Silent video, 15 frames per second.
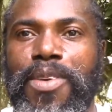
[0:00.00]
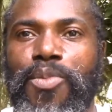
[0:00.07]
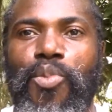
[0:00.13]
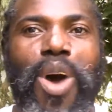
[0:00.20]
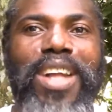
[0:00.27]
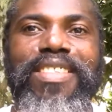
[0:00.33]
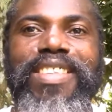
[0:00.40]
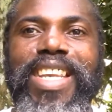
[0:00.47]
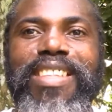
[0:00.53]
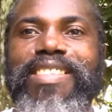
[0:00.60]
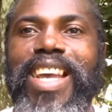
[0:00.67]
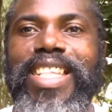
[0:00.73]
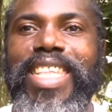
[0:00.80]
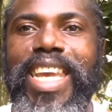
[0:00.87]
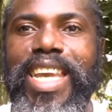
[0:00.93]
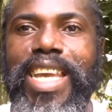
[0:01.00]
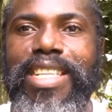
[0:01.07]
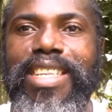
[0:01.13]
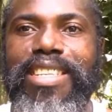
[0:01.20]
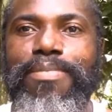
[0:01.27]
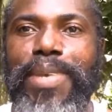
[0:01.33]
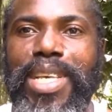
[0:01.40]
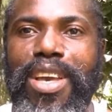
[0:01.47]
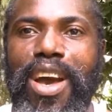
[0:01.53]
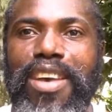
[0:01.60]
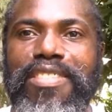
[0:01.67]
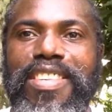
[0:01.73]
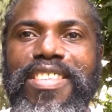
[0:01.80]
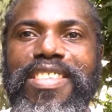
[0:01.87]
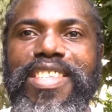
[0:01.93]
Once it's a day, it is because
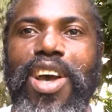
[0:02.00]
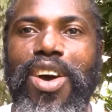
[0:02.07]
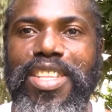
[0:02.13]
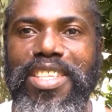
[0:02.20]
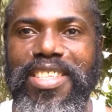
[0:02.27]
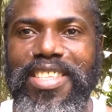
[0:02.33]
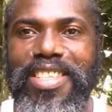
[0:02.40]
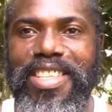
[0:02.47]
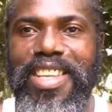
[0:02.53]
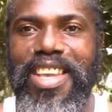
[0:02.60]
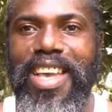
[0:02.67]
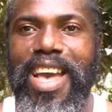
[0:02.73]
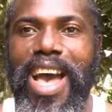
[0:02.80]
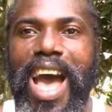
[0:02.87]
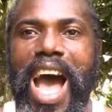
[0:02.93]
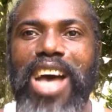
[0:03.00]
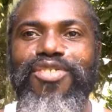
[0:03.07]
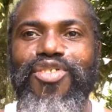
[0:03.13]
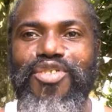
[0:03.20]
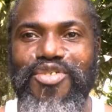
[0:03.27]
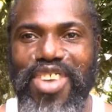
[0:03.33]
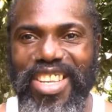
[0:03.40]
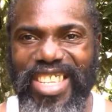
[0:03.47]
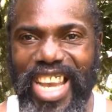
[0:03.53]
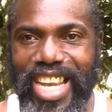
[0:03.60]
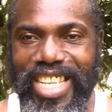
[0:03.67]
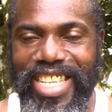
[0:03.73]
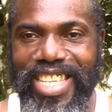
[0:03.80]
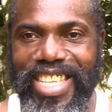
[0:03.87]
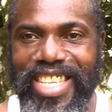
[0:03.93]
the sun has
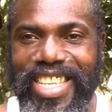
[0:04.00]
risen.